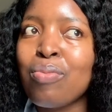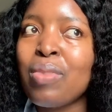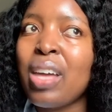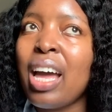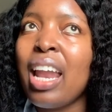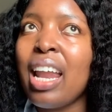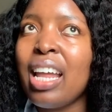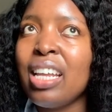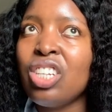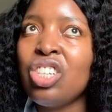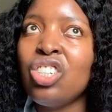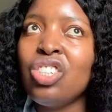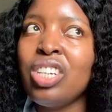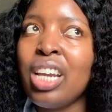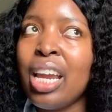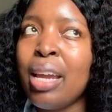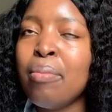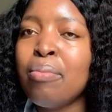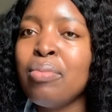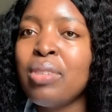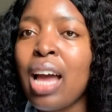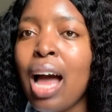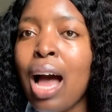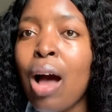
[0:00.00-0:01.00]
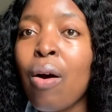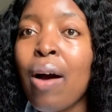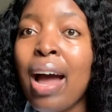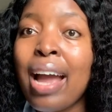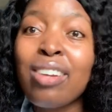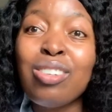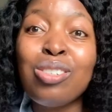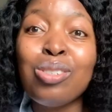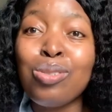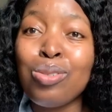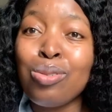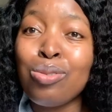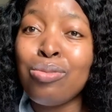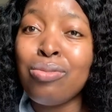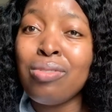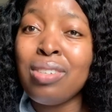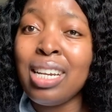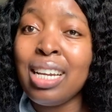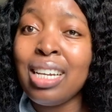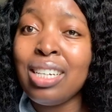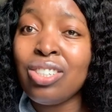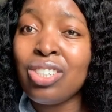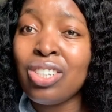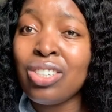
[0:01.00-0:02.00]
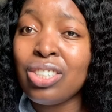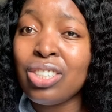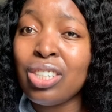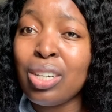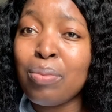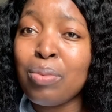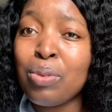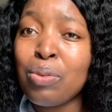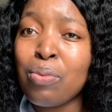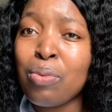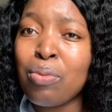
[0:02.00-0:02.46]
That has shaped how I do relationships